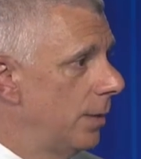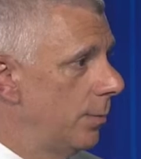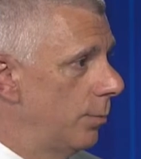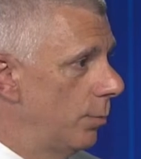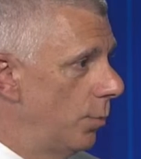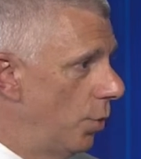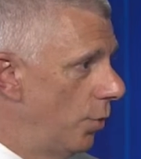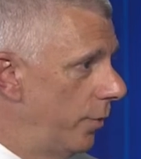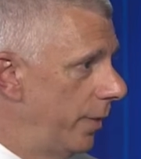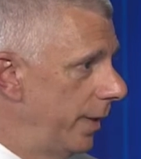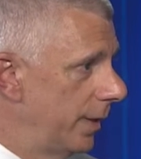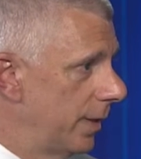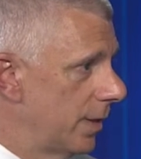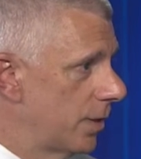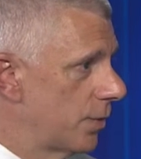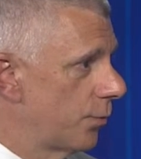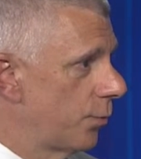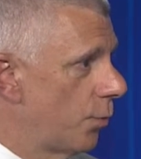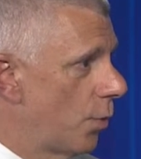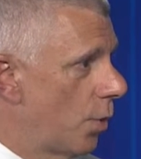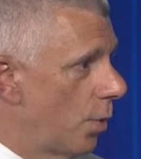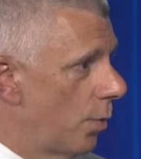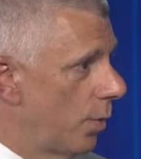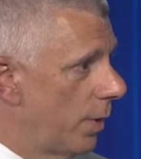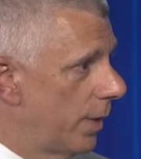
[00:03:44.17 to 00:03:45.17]
moving this
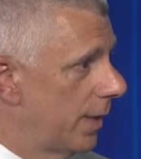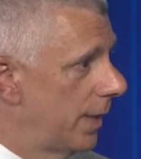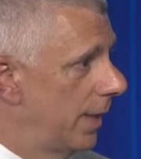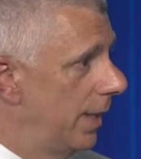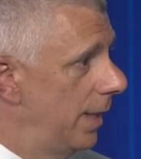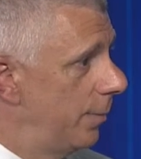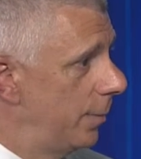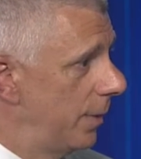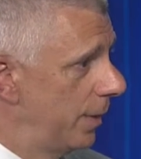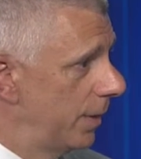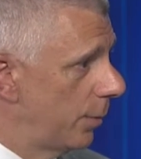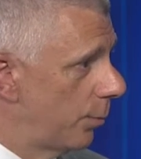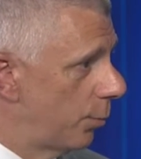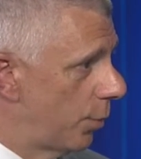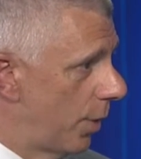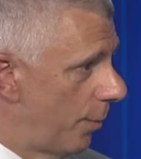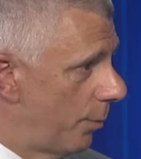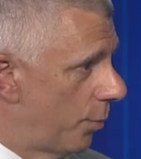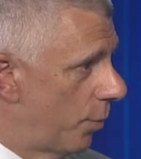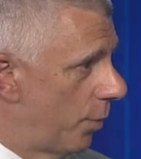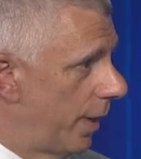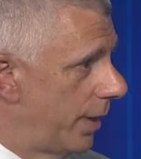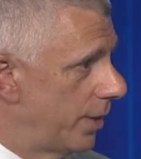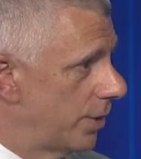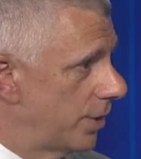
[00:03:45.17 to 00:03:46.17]
forward, keeping the
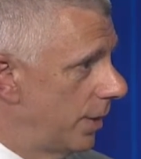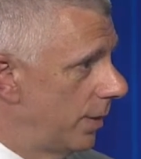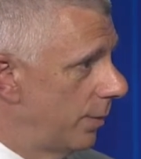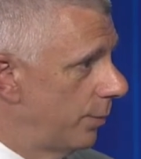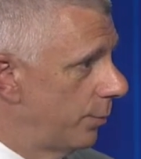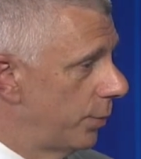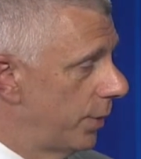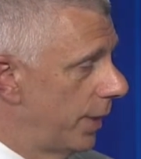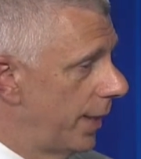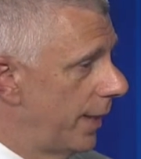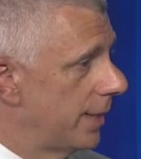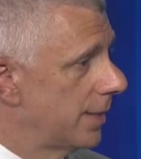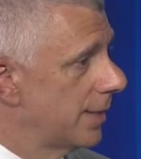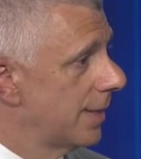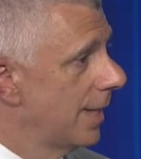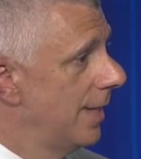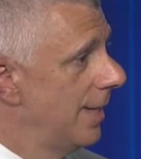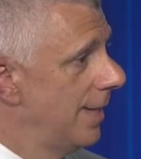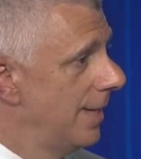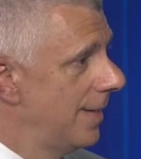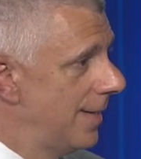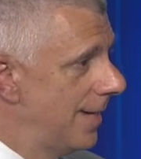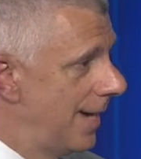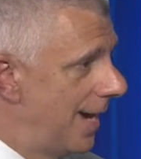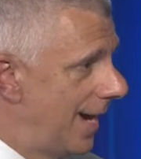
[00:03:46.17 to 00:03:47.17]
preparation in place
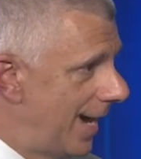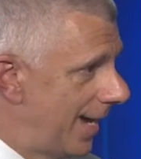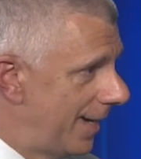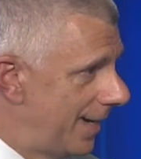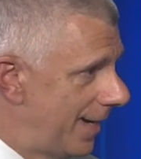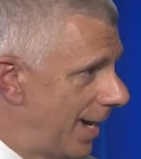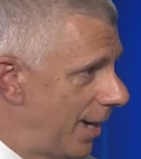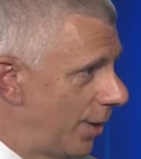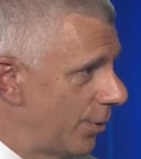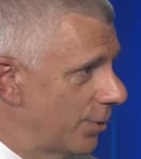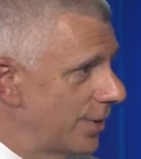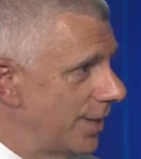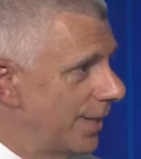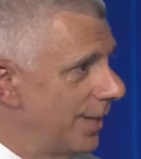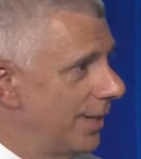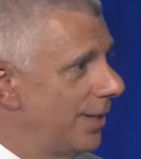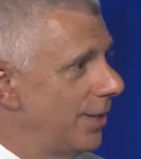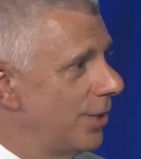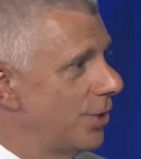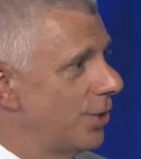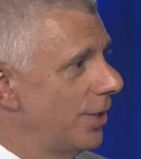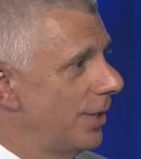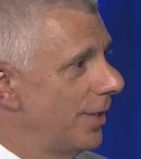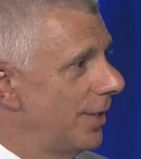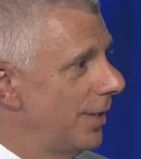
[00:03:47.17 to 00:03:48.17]
on housing
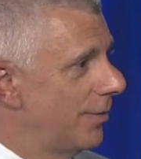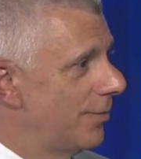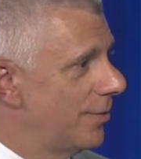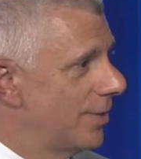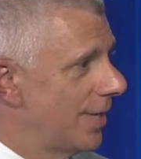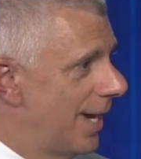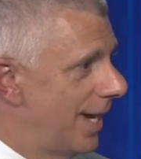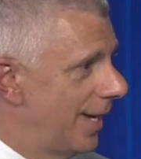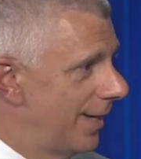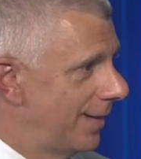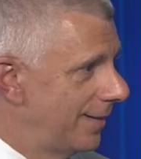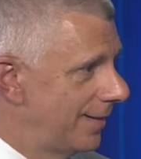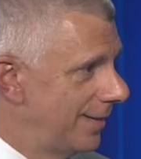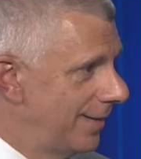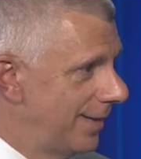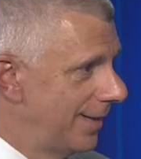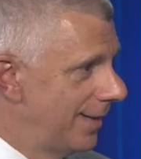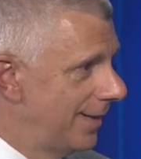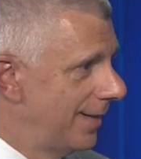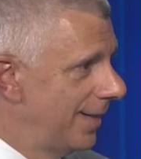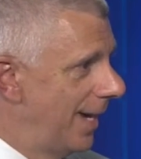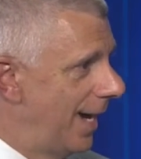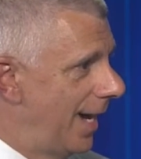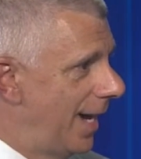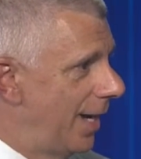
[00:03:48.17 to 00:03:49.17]
initiatives, on
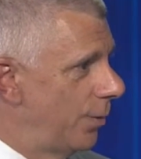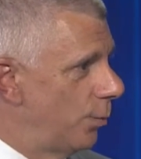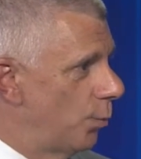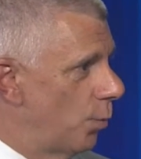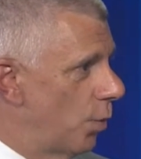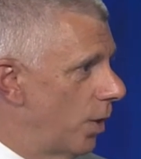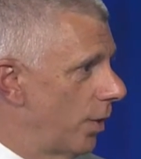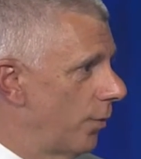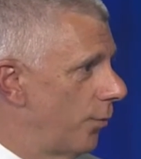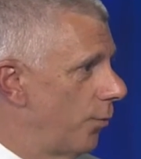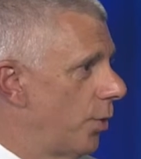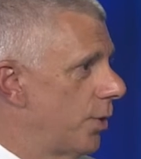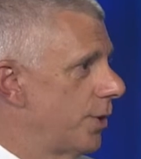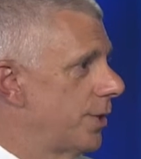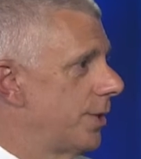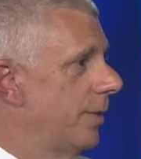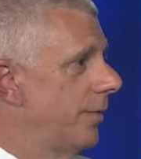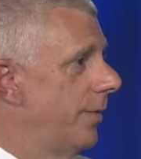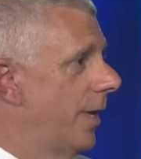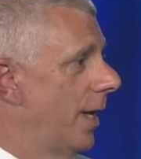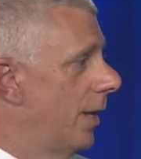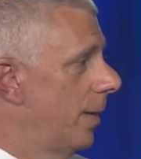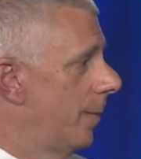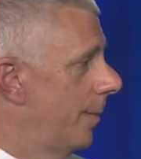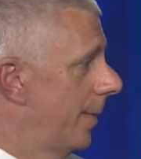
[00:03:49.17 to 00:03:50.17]
workforce
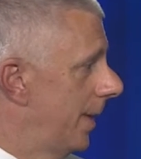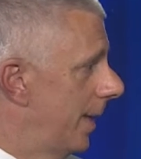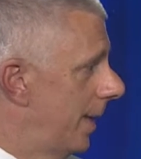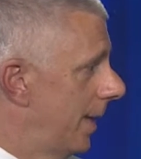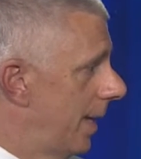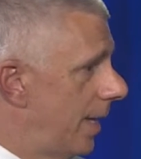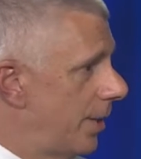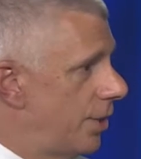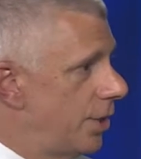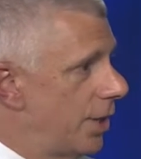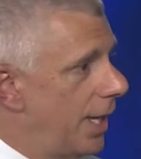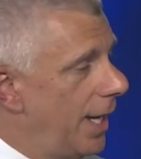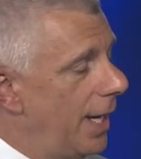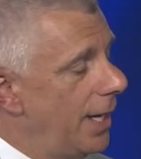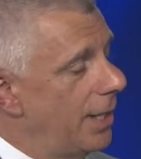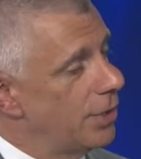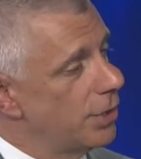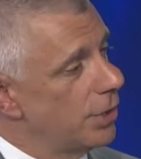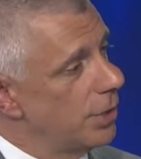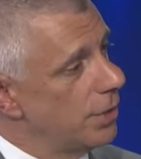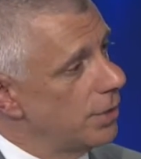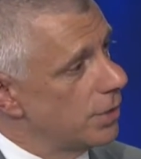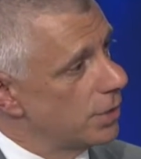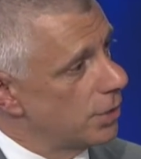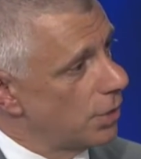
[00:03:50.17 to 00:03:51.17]
development and
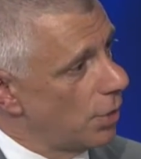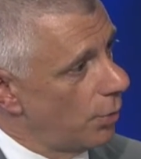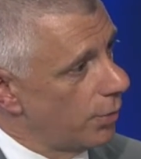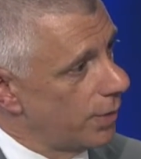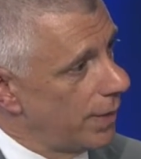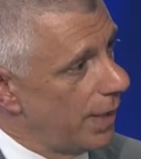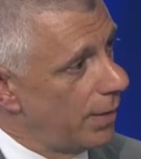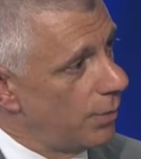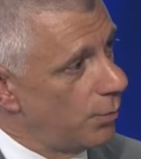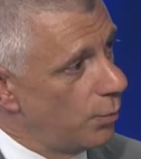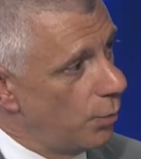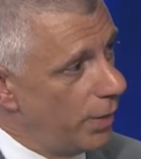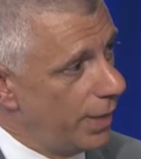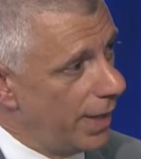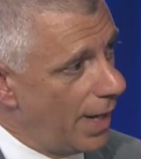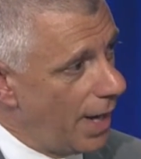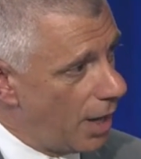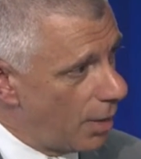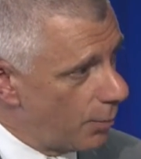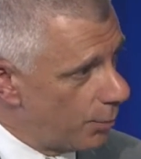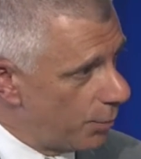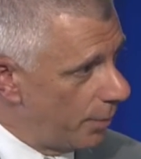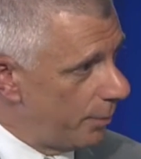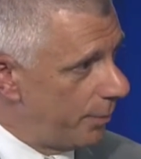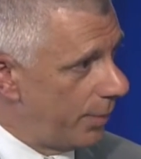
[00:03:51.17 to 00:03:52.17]
education, so that we
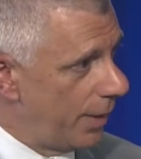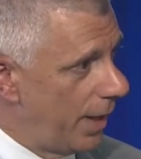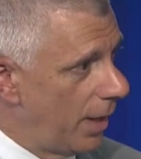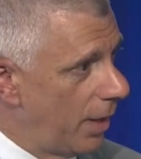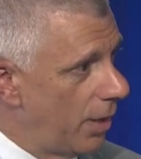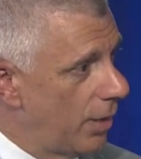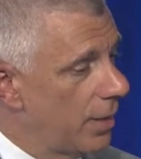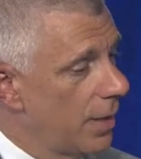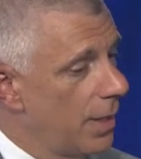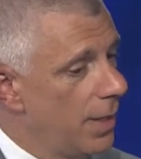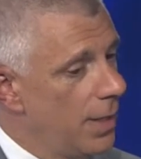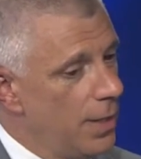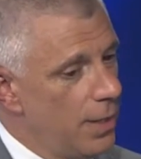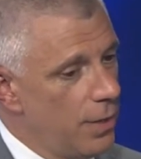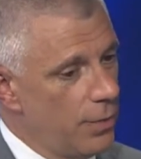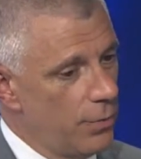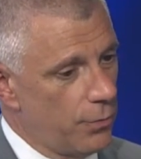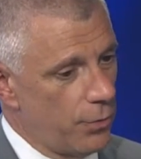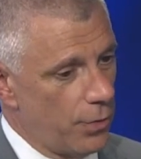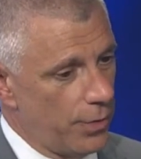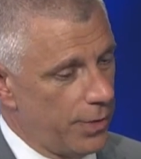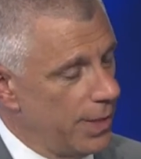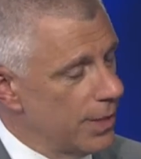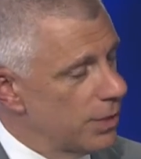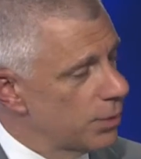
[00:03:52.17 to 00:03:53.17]
are prepared
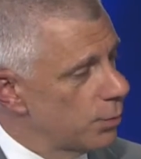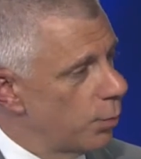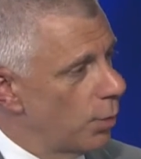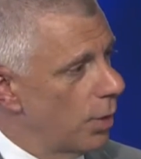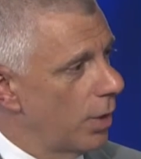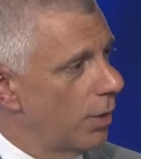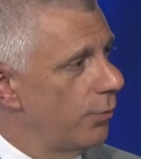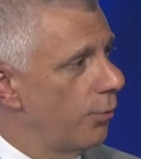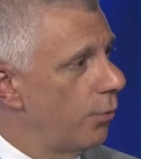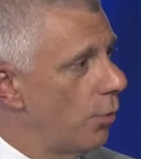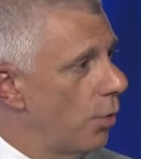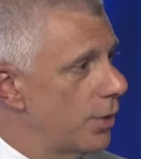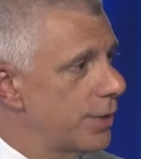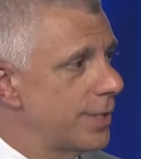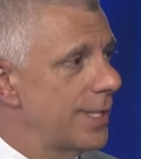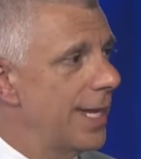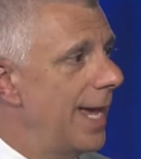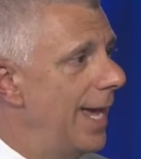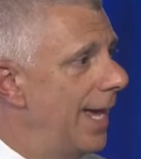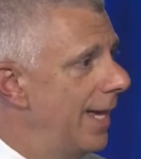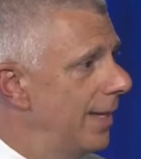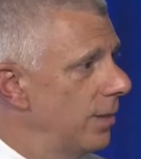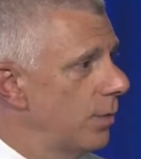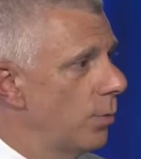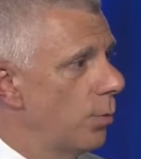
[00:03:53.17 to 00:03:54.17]
for this workforce
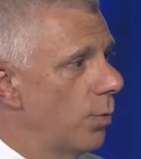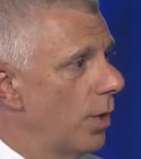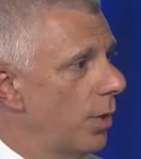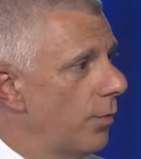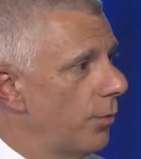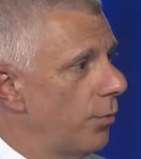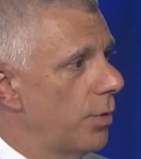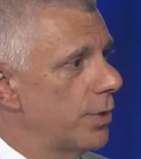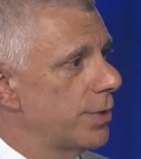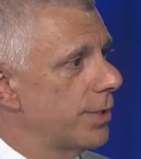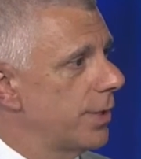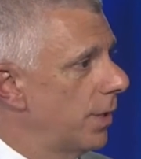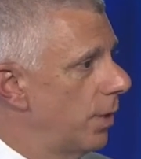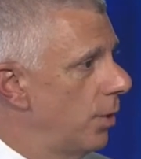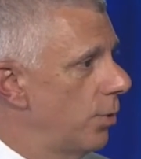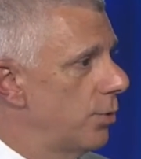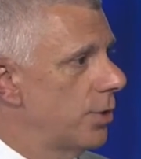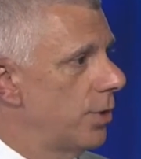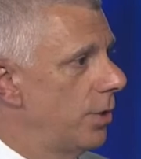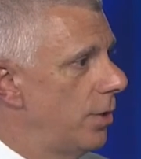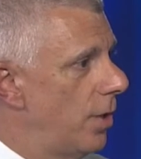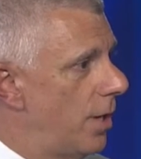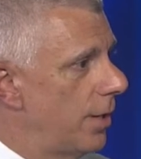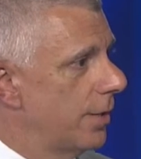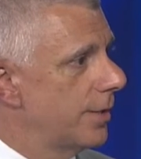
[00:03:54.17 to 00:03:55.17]
and the workforce that goes
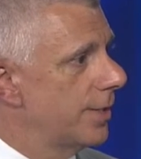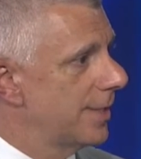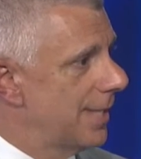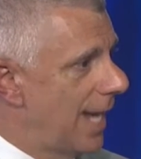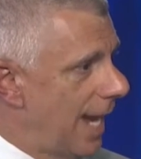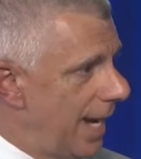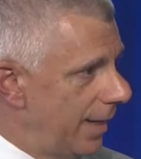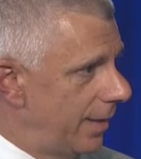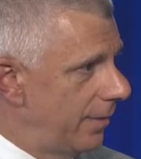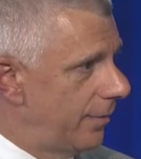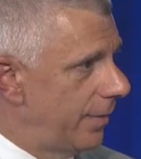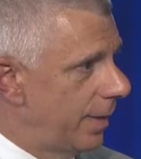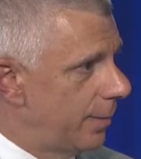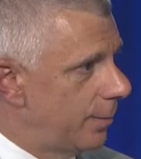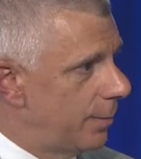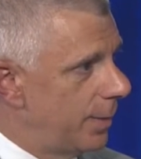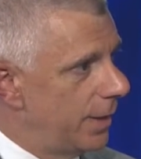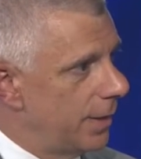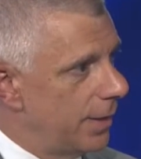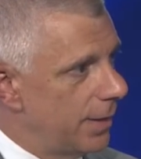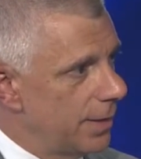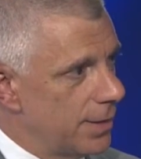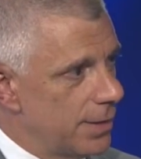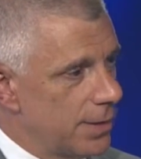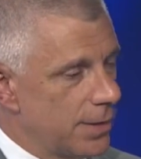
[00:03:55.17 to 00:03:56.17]
alongside of it,
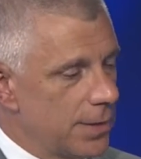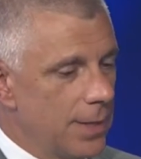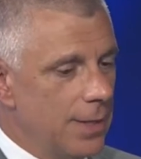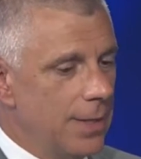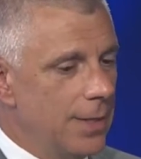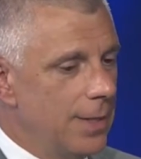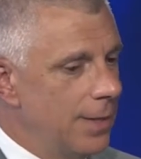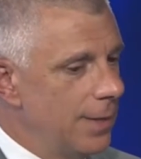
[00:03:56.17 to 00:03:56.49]
because